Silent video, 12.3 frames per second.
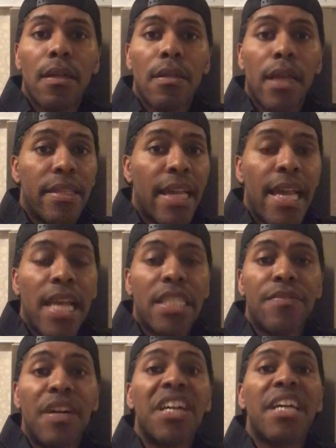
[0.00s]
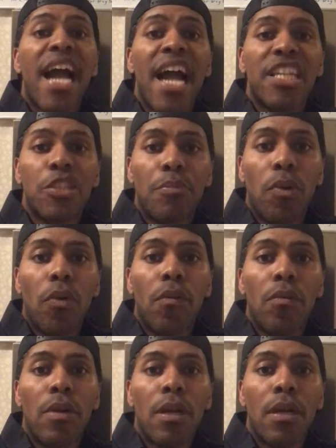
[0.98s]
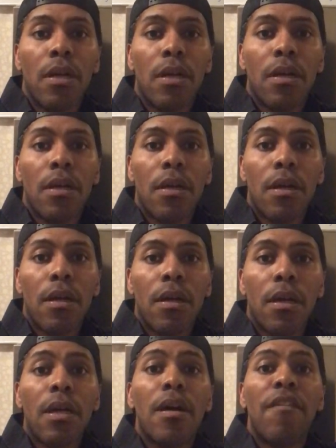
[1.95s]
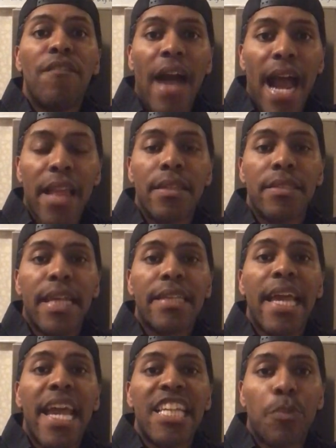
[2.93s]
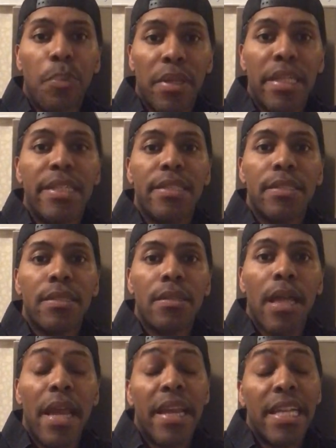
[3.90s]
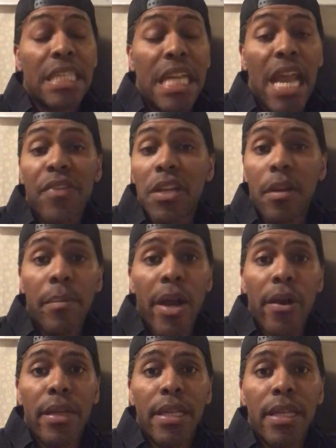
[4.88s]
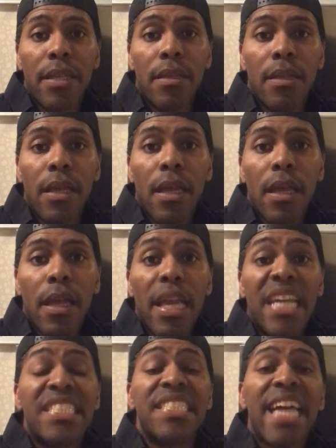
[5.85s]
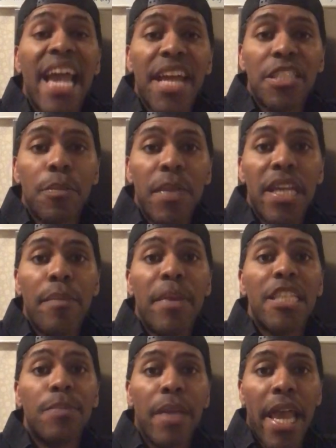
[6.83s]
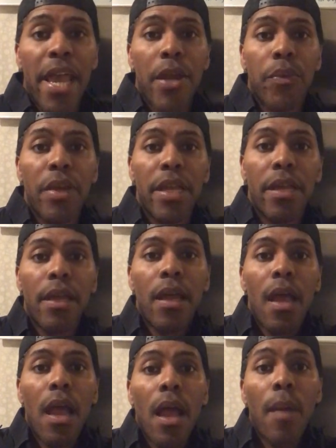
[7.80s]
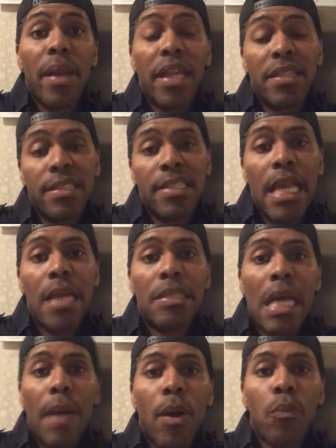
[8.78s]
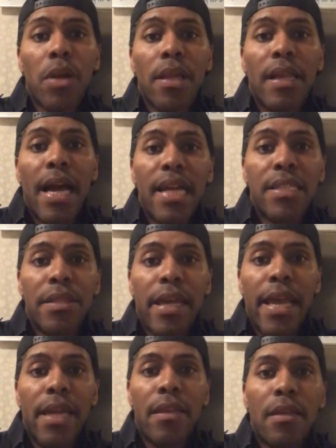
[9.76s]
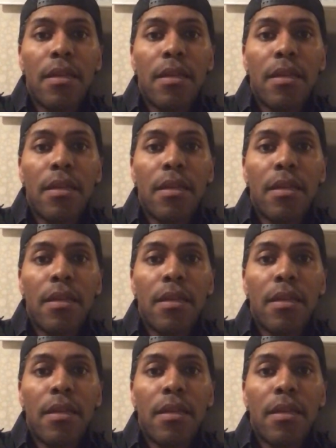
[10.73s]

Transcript: at the hands of unconscionable violence at the hands of police. And as an African American, it saddens me, it makes me angry, but at the same time I realize that